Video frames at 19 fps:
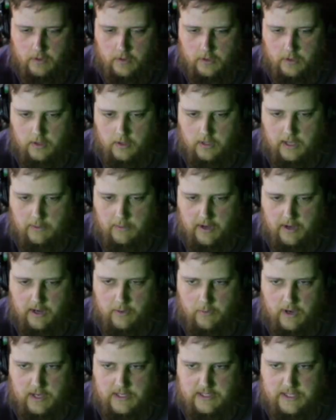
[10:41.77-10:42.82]
Yeah, we got a
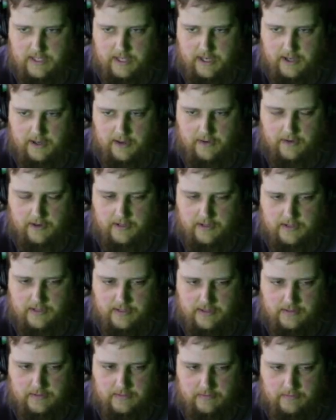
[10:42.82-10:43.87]
ways to go, and
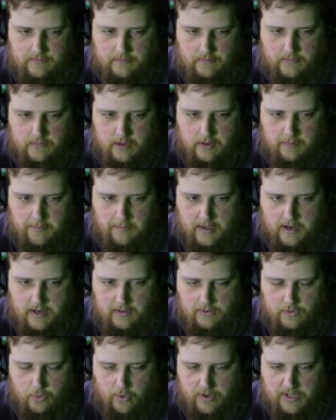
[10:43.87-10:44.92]
it's a minute
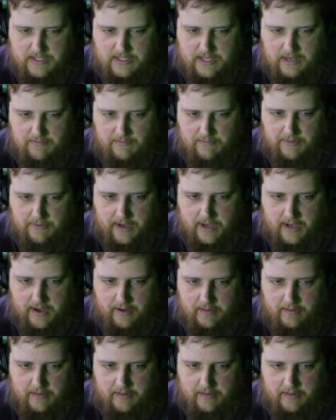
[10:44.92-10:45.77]
27.5.